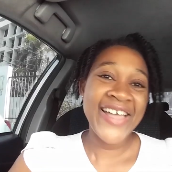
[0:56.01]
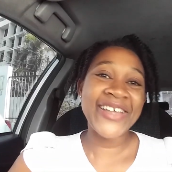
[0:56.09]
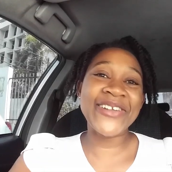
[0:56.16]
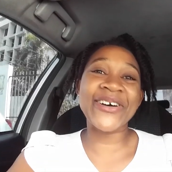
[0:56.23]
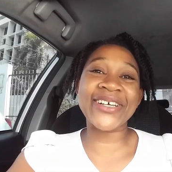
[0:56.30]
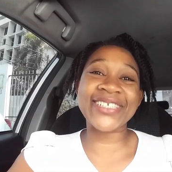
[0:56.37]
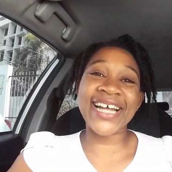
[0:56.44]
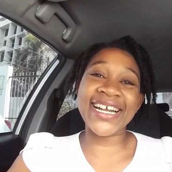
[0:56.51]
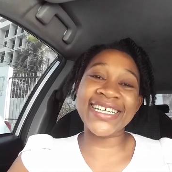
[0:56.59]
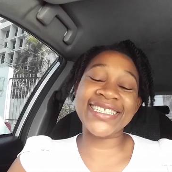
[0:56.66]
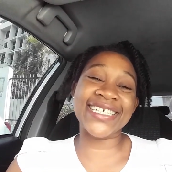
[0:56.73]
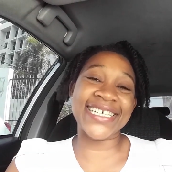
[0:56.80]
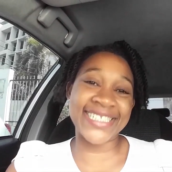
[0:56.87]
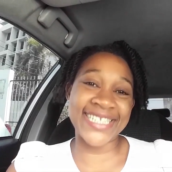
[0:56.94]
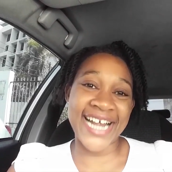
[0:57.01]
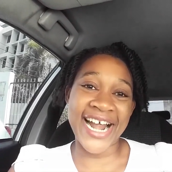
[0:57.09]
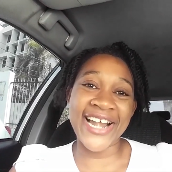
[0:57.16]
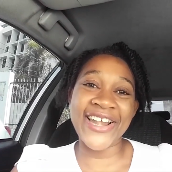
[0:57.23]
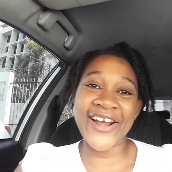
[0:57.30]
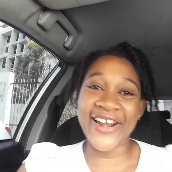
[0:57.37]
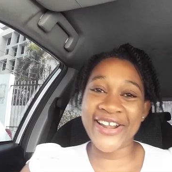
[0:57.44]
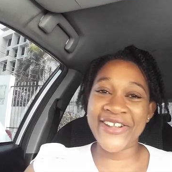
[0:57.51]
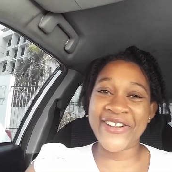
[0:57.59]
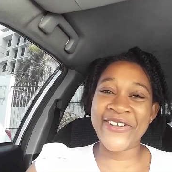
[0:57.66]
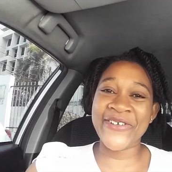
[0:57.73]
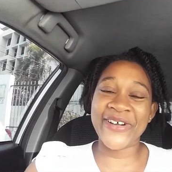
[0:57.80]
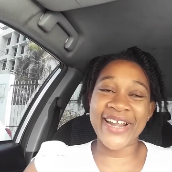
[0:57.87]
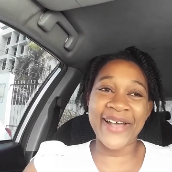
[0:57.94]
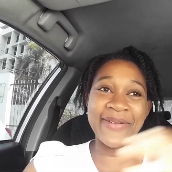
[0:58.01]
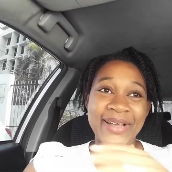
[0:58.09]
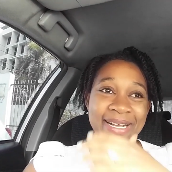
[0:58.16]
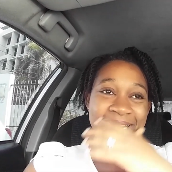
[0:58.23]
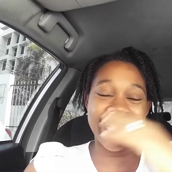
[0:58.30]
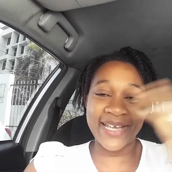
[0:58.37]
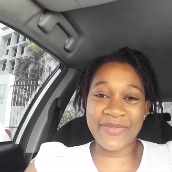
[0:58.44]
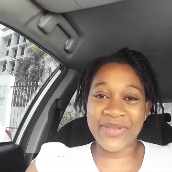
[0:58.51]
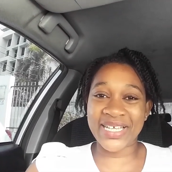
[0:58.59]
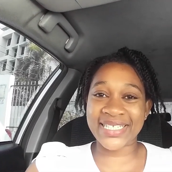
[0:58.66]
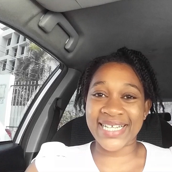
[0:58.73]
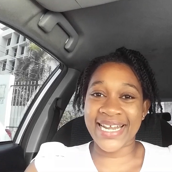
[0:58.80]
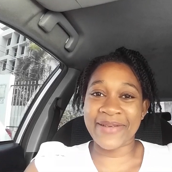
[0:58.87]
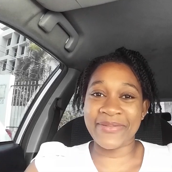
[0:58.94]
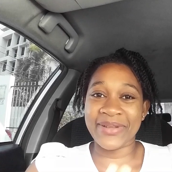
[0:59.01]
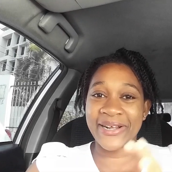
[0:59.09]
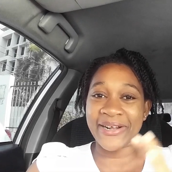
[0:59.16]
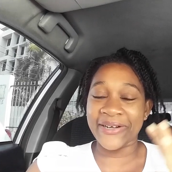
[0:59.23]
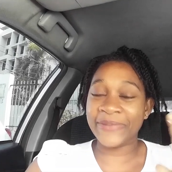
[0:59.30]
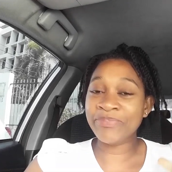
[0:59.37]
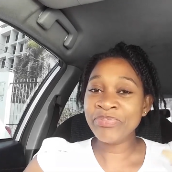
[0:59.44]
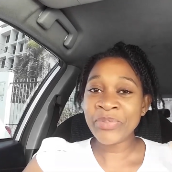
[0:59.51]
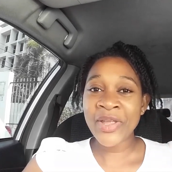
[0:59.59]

Those are the things they are learning. Them little gimmicks and them little